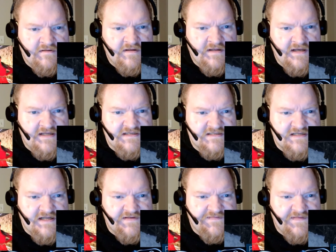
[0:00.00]
And I just
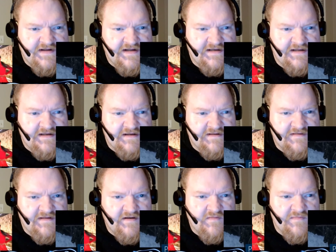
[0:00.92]
got to find it because
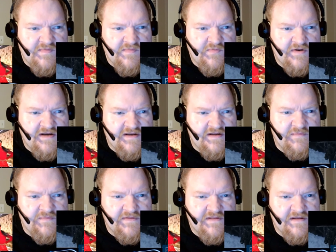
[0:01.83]
I don't remember what I
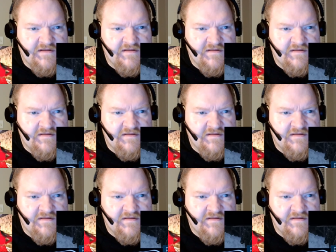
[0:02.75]
did with it.